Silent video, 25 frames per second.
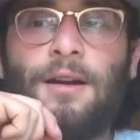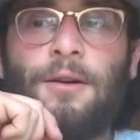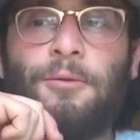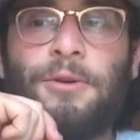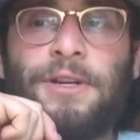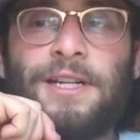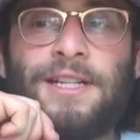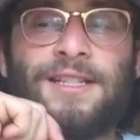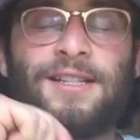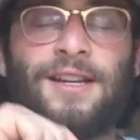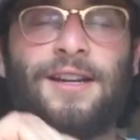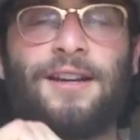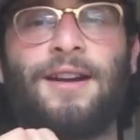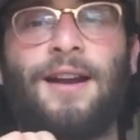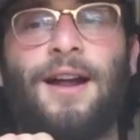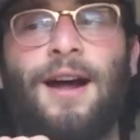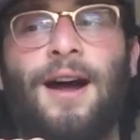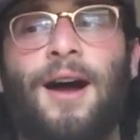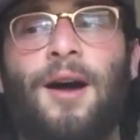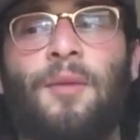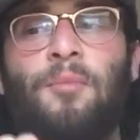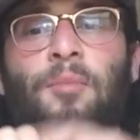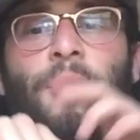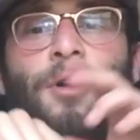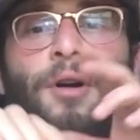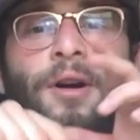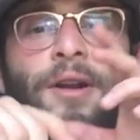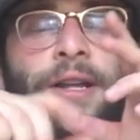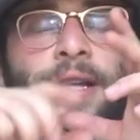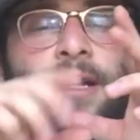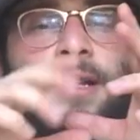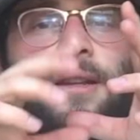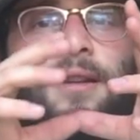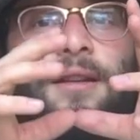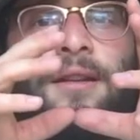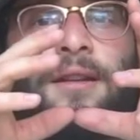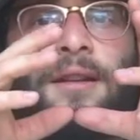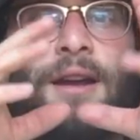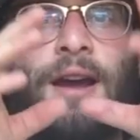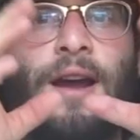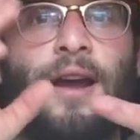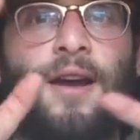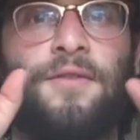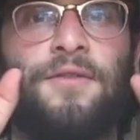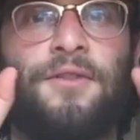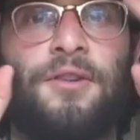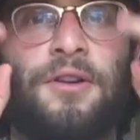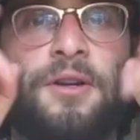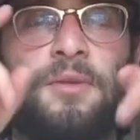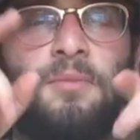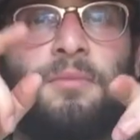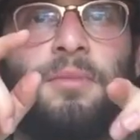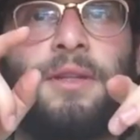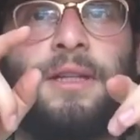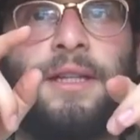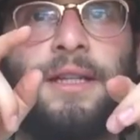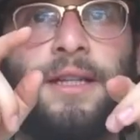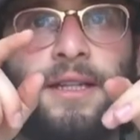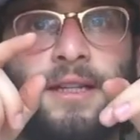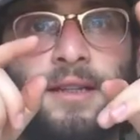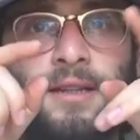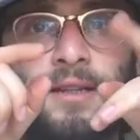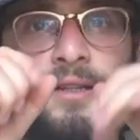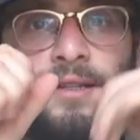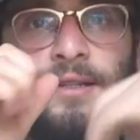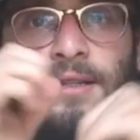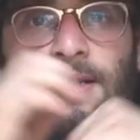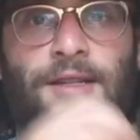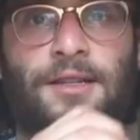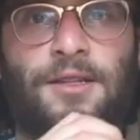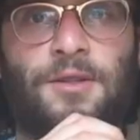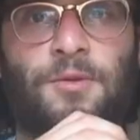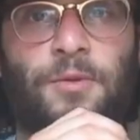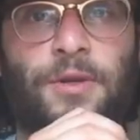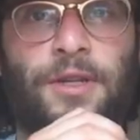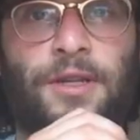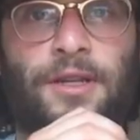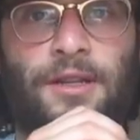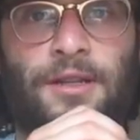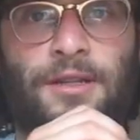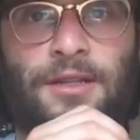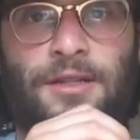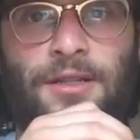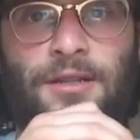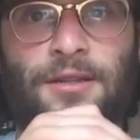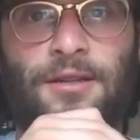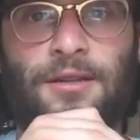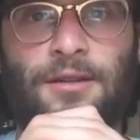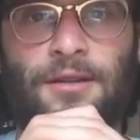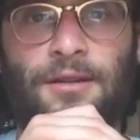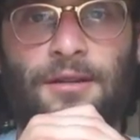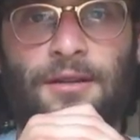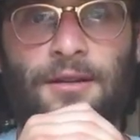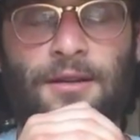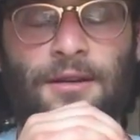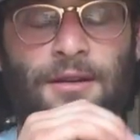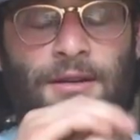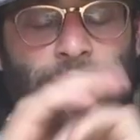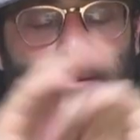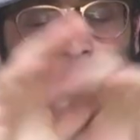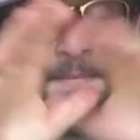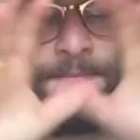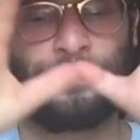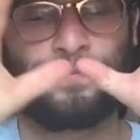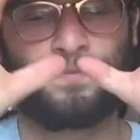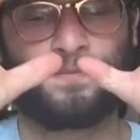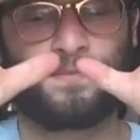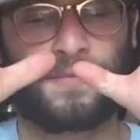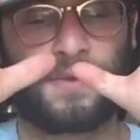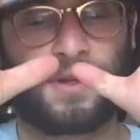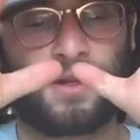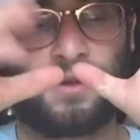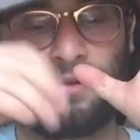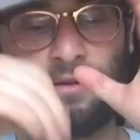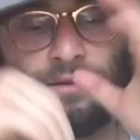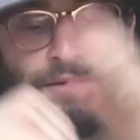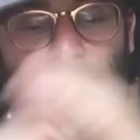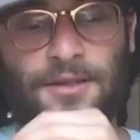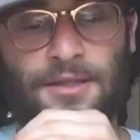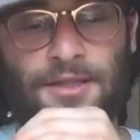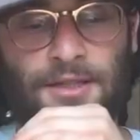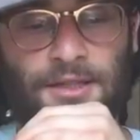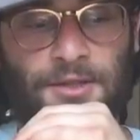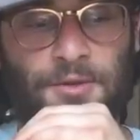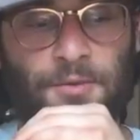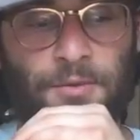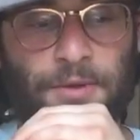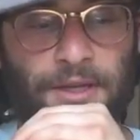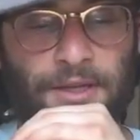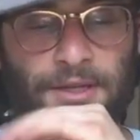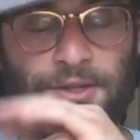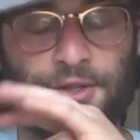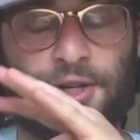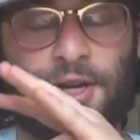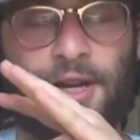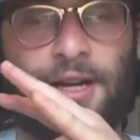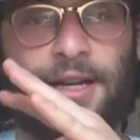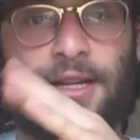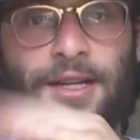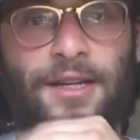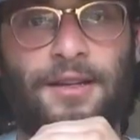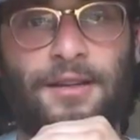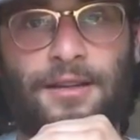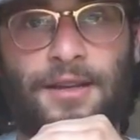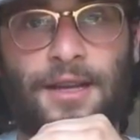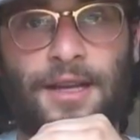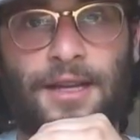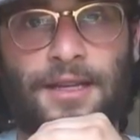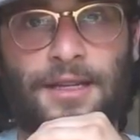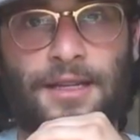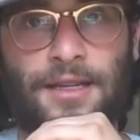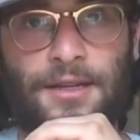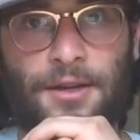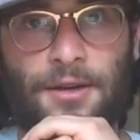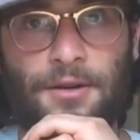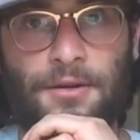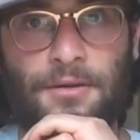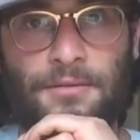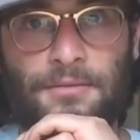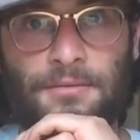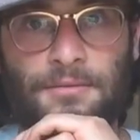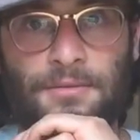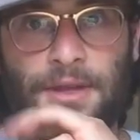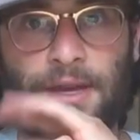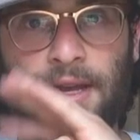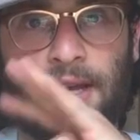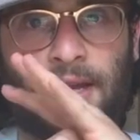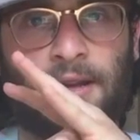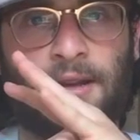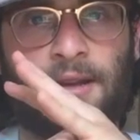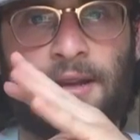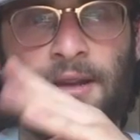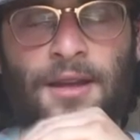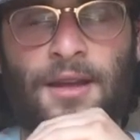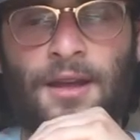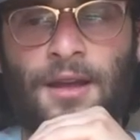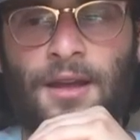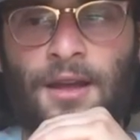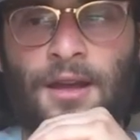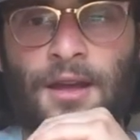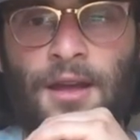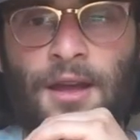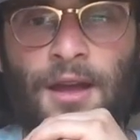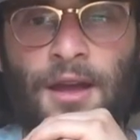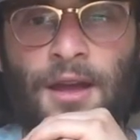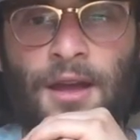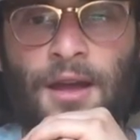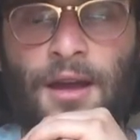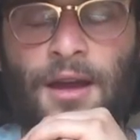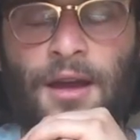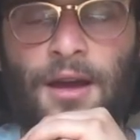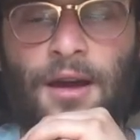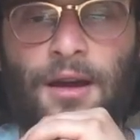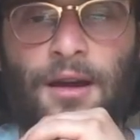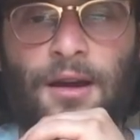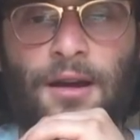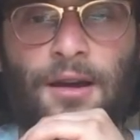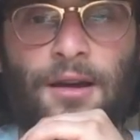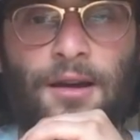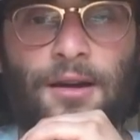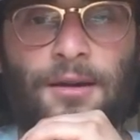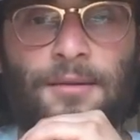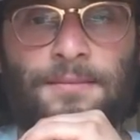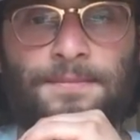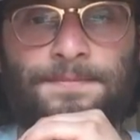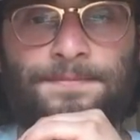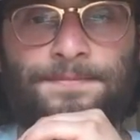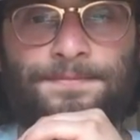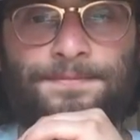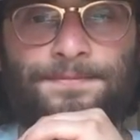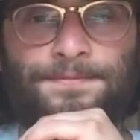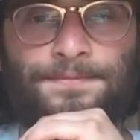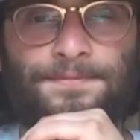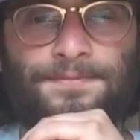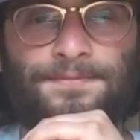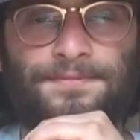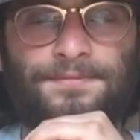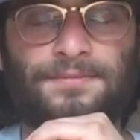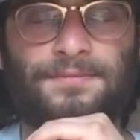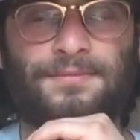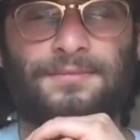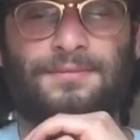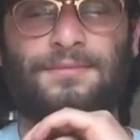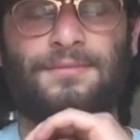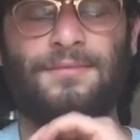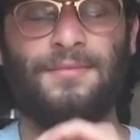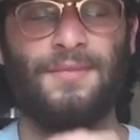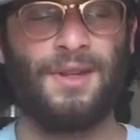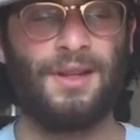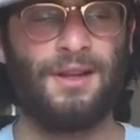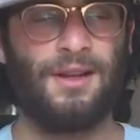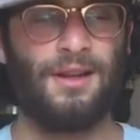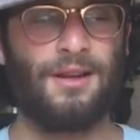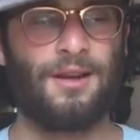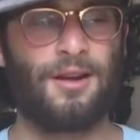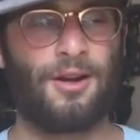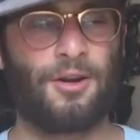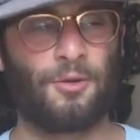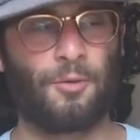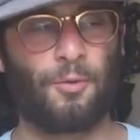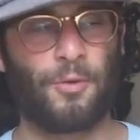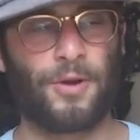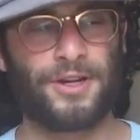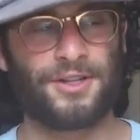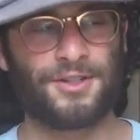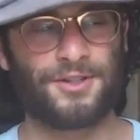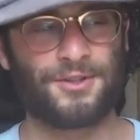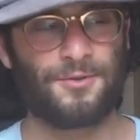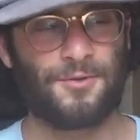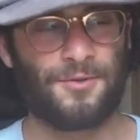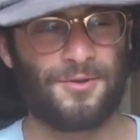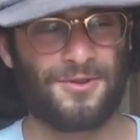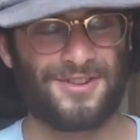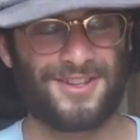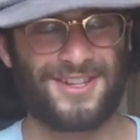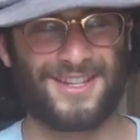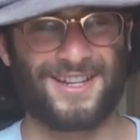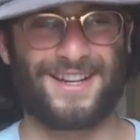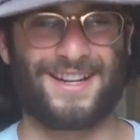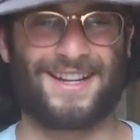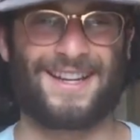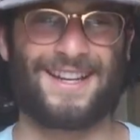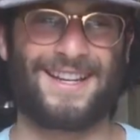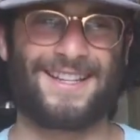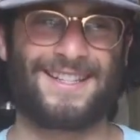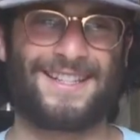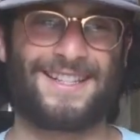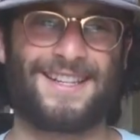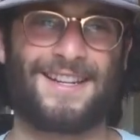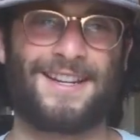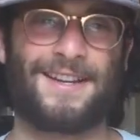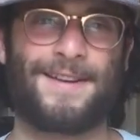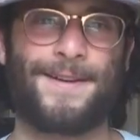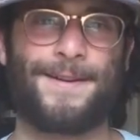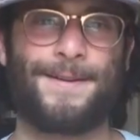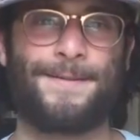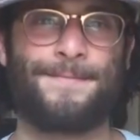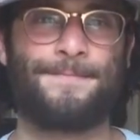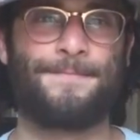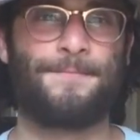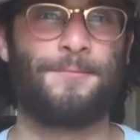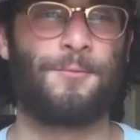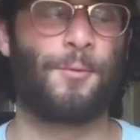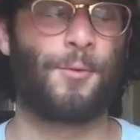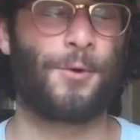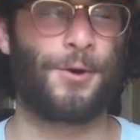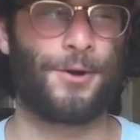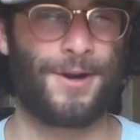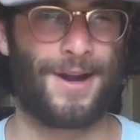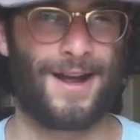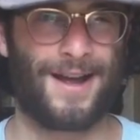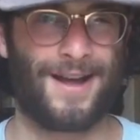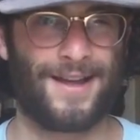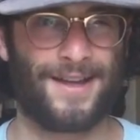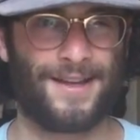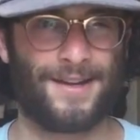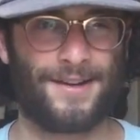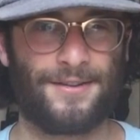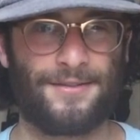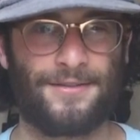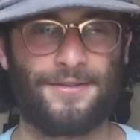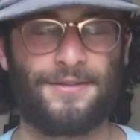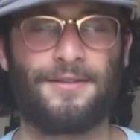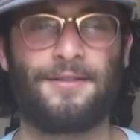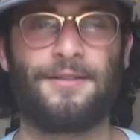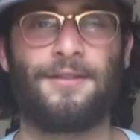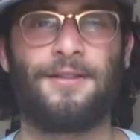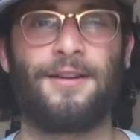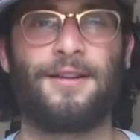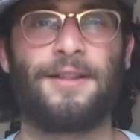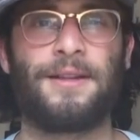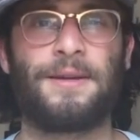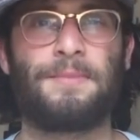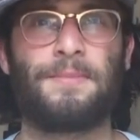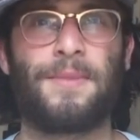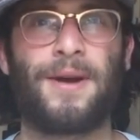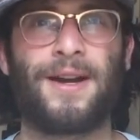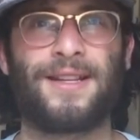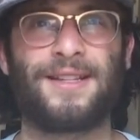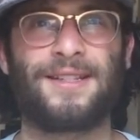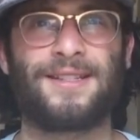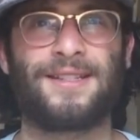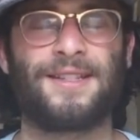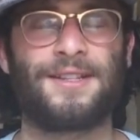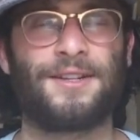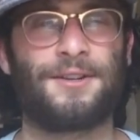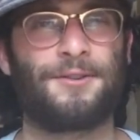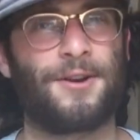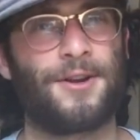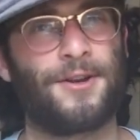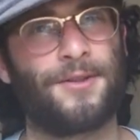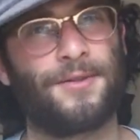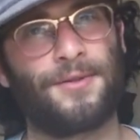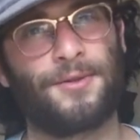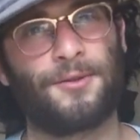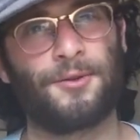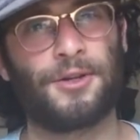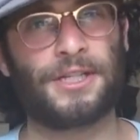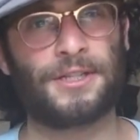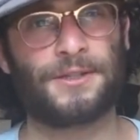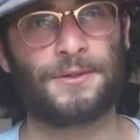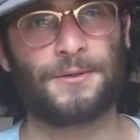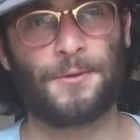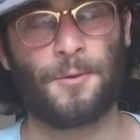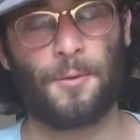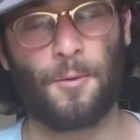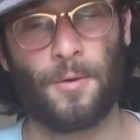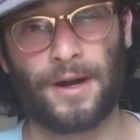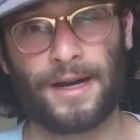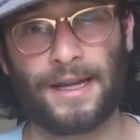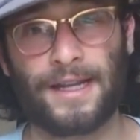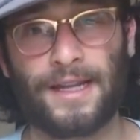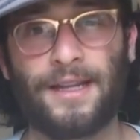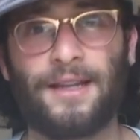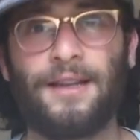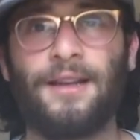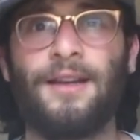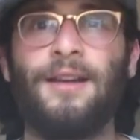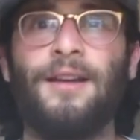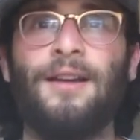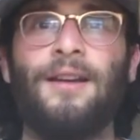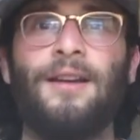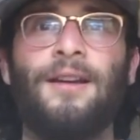We decided to hop on it after completing the 6 weeks, the 6-week Johnny Candido thing. Our WIC scores, I guess, weren't high enough. I think mine's sitting around 320.